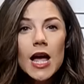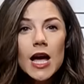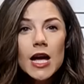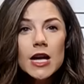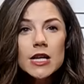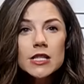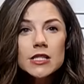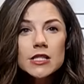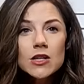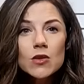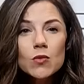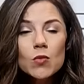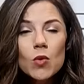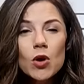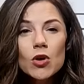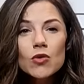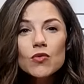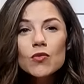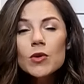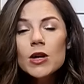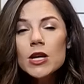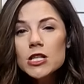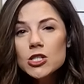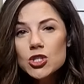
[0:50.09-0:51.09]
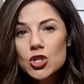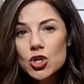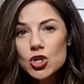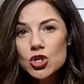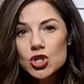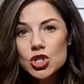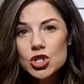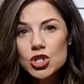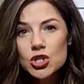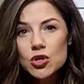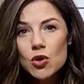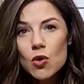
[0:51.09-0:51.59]
lies in what
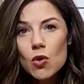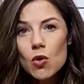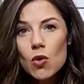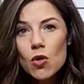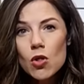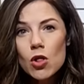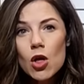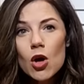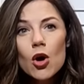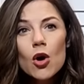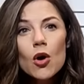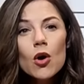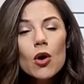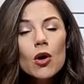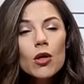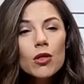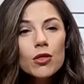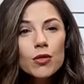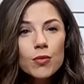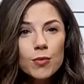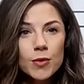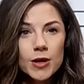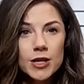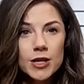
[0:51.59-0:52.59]
researchers call Earth